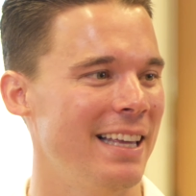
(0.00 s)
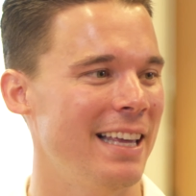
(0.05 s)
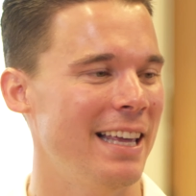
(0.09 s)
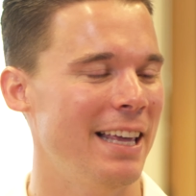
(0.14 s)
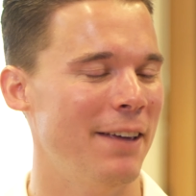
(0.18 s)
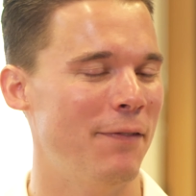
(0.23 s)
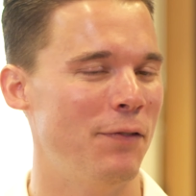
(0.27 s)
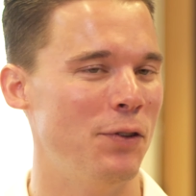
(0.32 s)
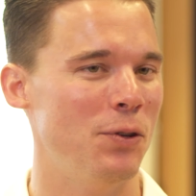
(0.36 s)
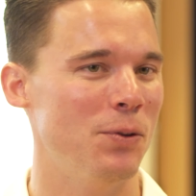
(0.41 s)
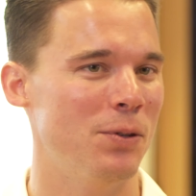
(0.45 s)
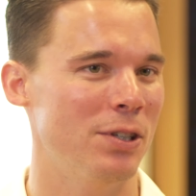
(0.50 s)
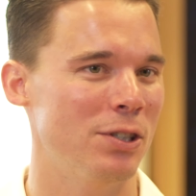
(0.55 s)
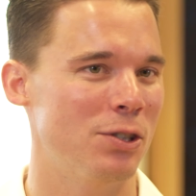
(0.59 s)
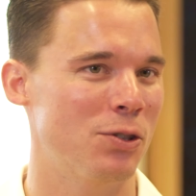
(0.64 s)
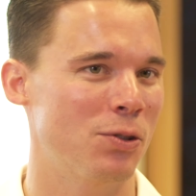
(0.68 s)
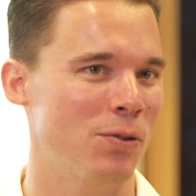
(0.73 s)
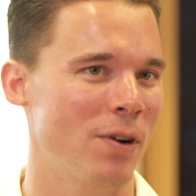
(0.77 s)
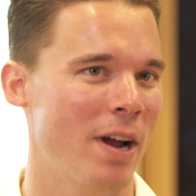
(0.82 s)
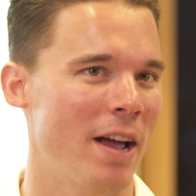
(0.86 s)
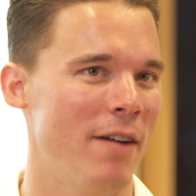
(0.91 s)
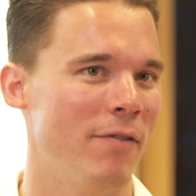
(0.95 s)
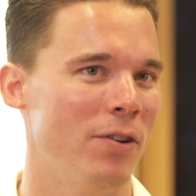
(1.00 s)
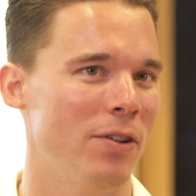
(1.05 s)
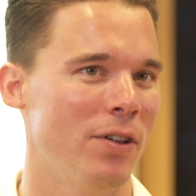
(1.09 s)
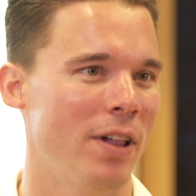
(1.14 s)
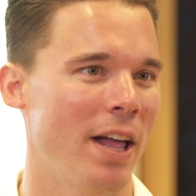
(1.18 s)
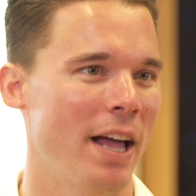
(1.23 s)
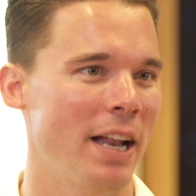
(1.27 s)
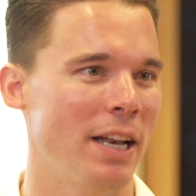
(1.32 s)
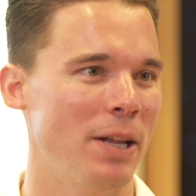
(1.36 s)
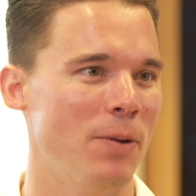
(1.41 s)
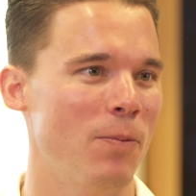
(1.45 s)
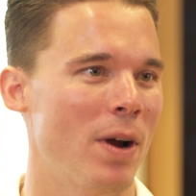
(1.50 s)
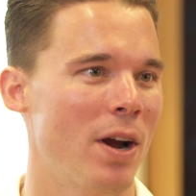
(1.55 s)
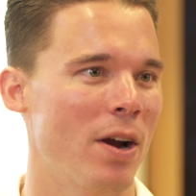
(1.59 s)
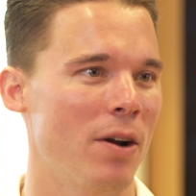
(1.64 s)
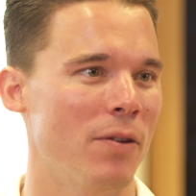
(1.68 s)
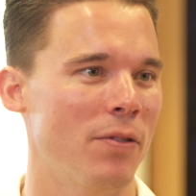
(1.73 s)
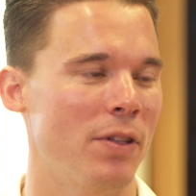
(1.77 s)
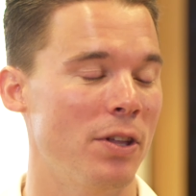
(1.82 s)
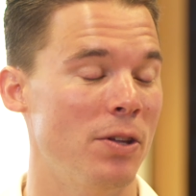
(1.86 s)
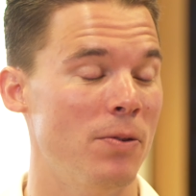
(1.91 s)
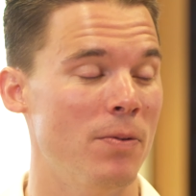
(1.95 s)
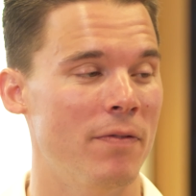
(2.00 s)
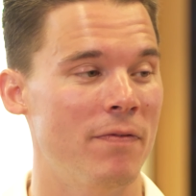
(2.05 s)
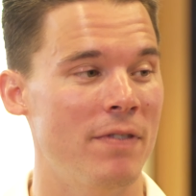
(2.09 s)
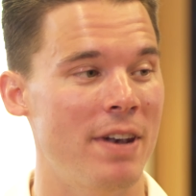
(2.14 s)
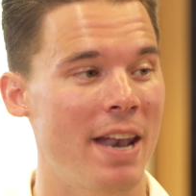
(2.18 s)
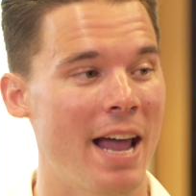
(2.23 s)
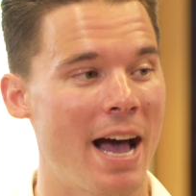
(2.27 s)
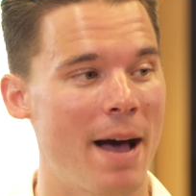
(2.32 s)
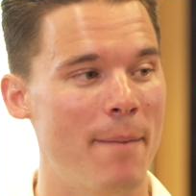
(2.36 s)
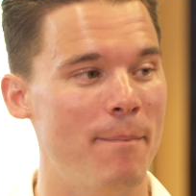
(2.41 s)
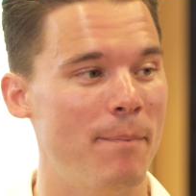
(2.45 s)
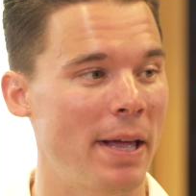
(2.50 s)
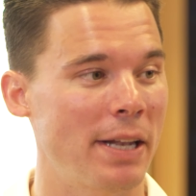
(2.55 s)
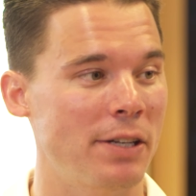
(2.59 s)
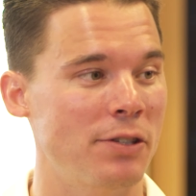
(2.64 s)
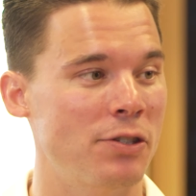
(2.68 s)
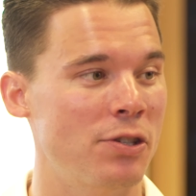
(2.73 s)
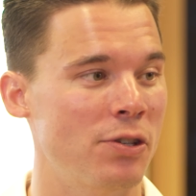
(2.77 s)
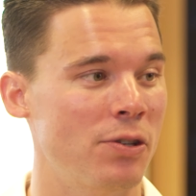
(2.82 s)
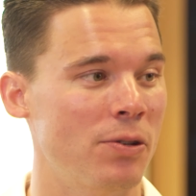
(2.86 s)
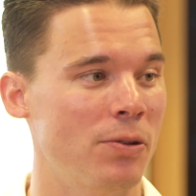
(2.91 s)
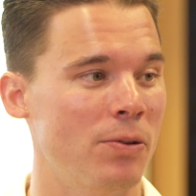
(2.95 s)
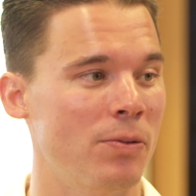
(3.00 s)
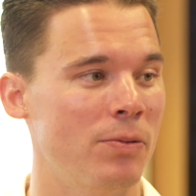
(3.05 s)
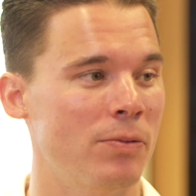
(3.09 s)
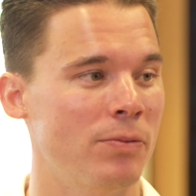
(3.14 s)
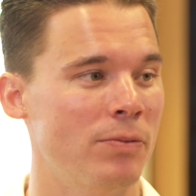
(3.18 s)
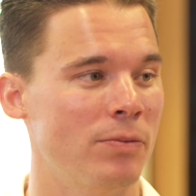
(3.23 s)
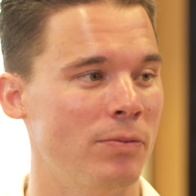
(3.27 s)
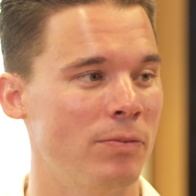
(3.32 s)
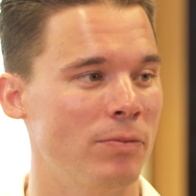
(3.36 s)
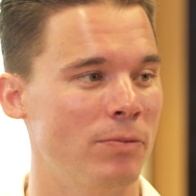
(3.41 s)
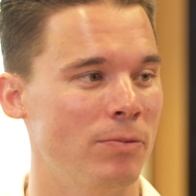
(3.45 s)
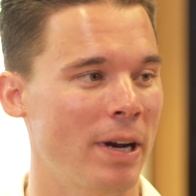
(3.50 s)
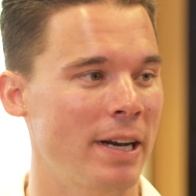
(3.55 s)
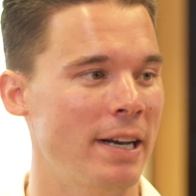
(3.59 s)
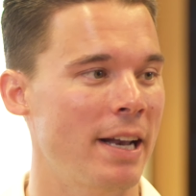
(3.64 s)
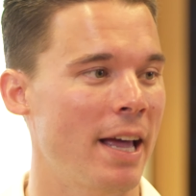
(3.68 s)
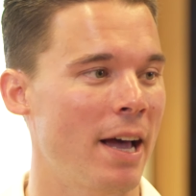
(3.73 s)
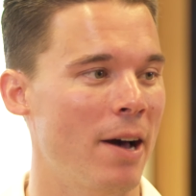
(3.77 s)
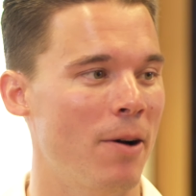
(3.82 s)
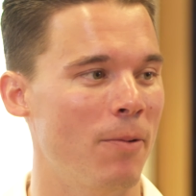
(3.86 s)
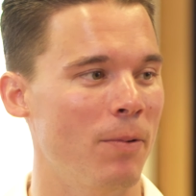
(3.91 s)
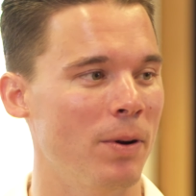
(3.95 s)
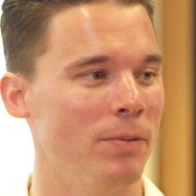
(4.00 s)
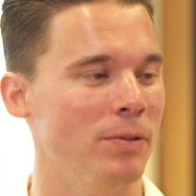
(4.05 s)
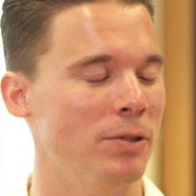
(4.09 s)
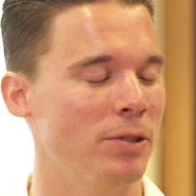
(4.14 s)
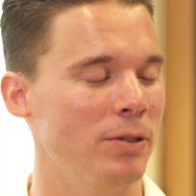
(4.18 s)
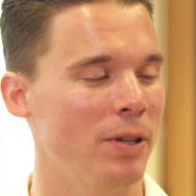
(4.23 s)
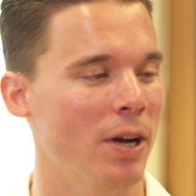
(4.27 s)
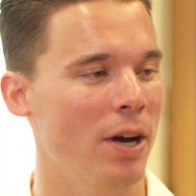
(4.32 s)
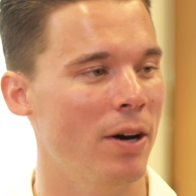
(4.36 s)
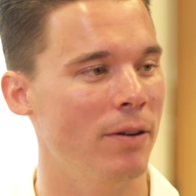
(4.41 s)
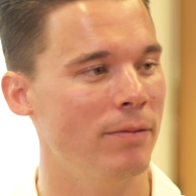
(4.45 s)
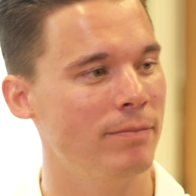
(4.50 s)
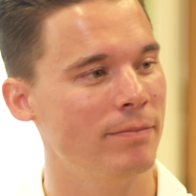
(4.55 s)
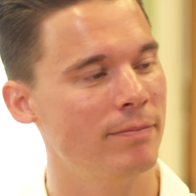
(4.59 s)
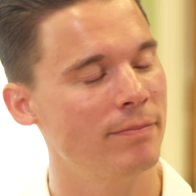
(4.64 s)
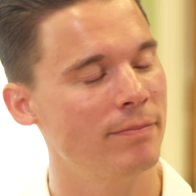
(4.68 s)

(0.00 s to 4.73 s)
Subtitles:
If you could travel anywhere that you have not been to right now, where would you go?